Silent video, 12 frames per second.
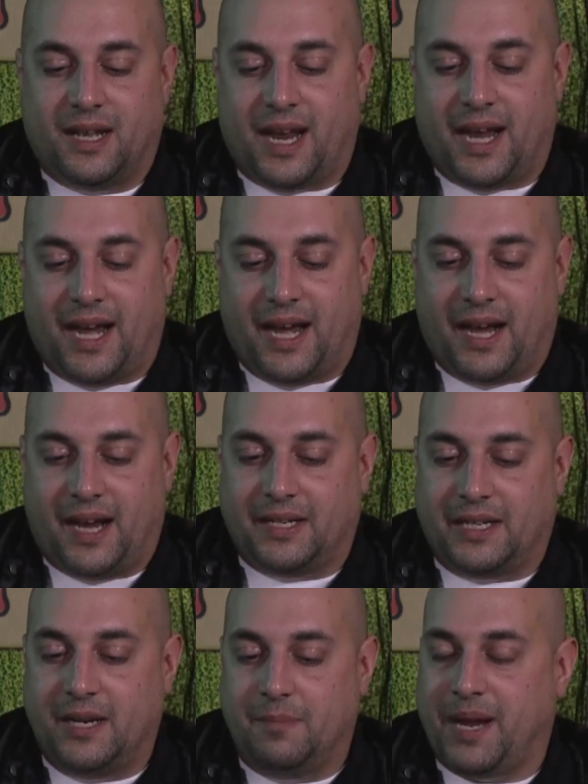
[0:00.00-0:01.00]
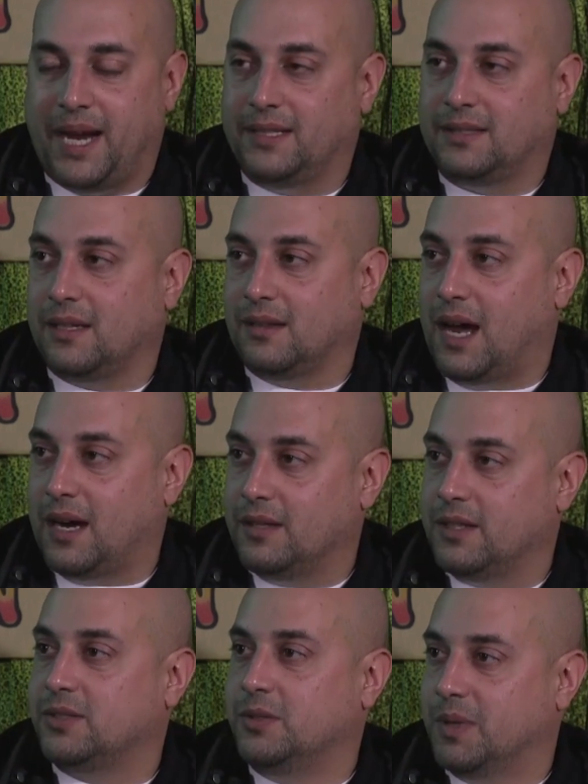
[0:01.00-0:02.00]
and he paints a lot of
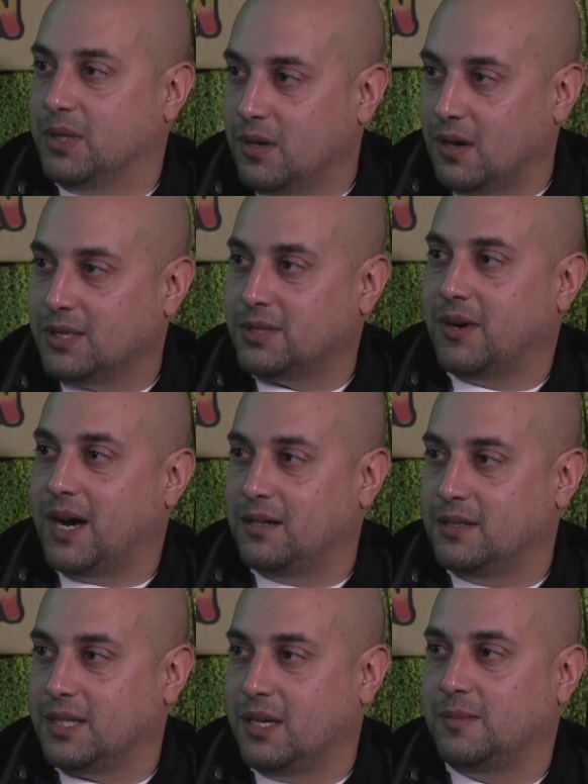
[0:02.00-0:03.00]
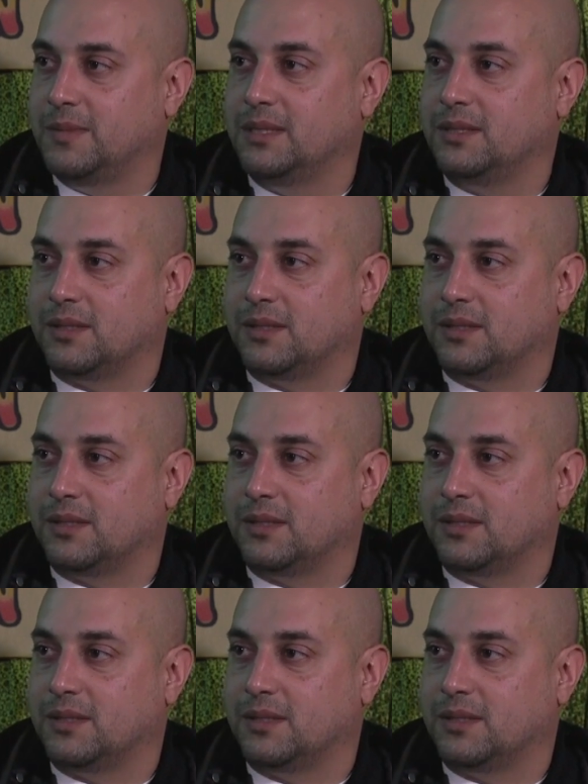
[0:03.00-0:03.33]
the Supercross riders' helmets.